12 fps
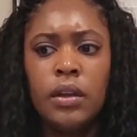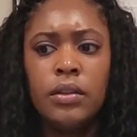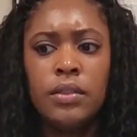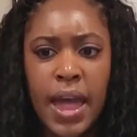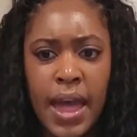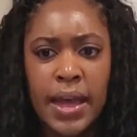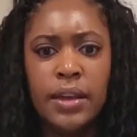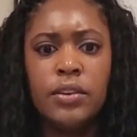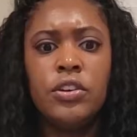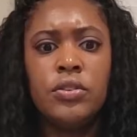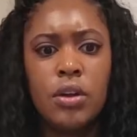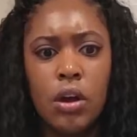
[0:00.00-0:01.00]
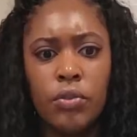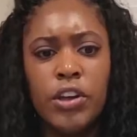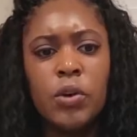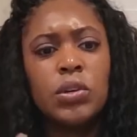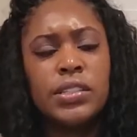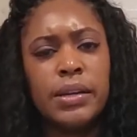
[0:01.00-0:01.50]
that,
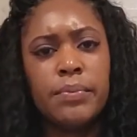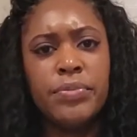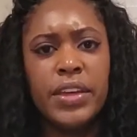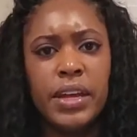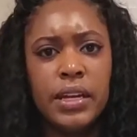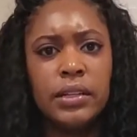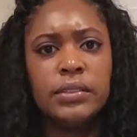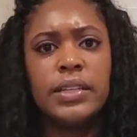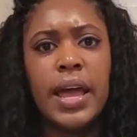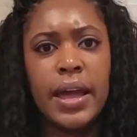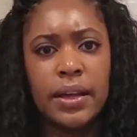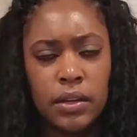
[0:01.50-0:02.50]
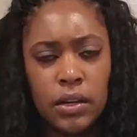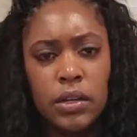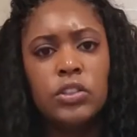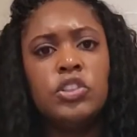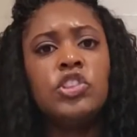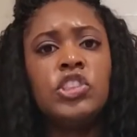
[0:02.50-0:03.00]
there were some things that
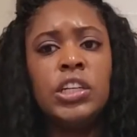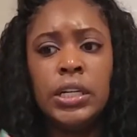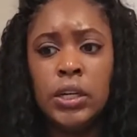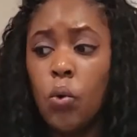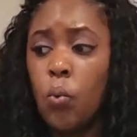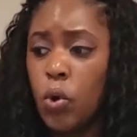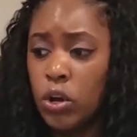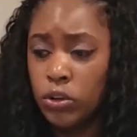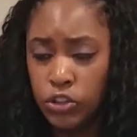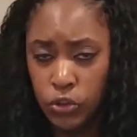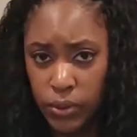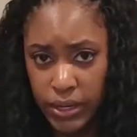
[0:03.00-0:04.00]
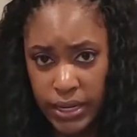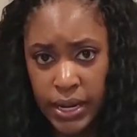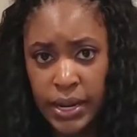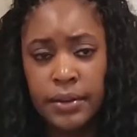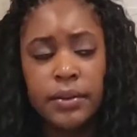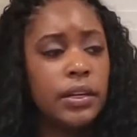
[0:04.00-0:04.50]
she will do
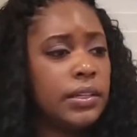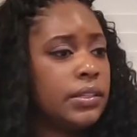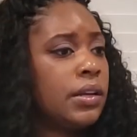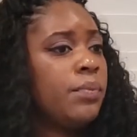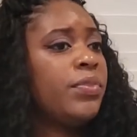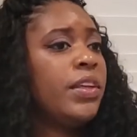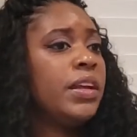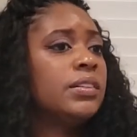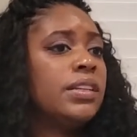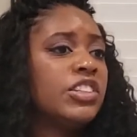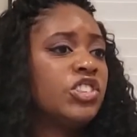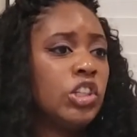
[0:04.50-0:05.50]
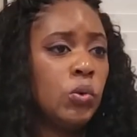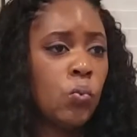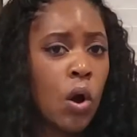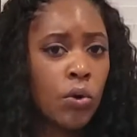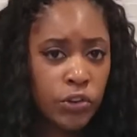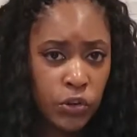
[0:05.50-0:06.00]
again and some things that she
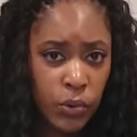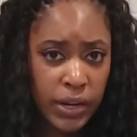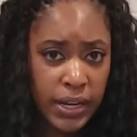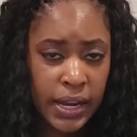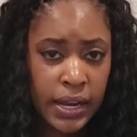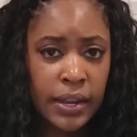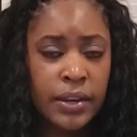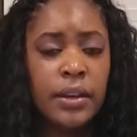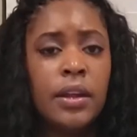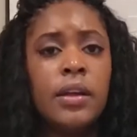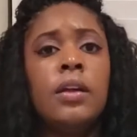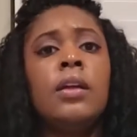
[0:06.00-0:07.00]
won't do again.